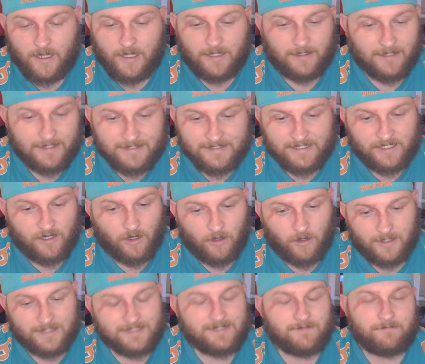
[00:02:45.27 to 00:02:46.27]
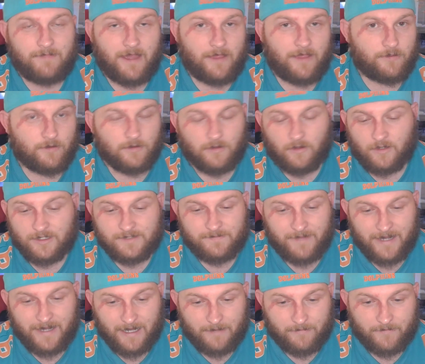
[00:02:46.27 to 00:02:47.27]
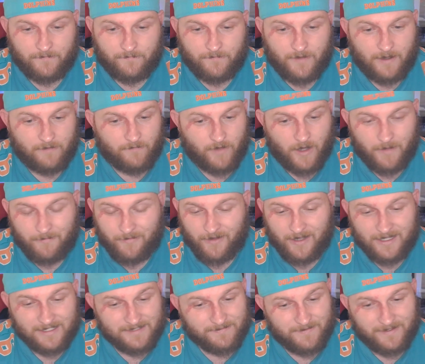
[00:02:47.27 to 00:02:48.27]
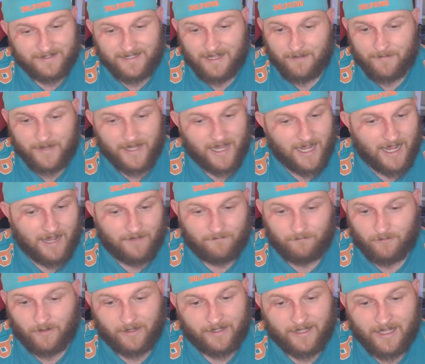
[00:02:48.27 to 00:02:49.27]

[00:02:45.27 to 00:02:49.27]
Lindsay Collins and Matthew Lodge make up the front row. Brandon Smith, dummy half.